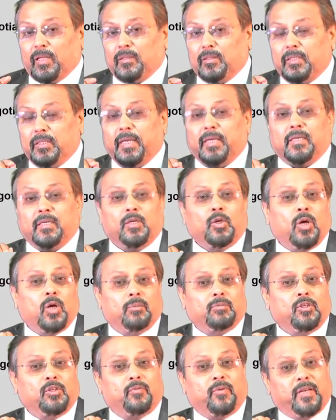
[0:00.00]
then you have
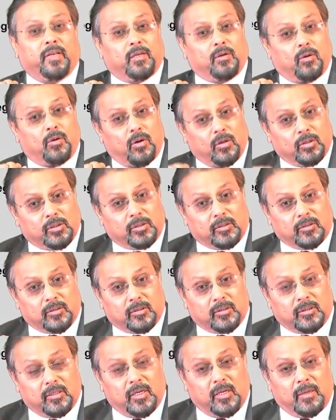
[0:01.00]
to be very
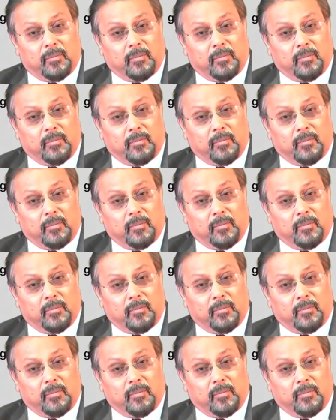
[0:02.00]
cautious,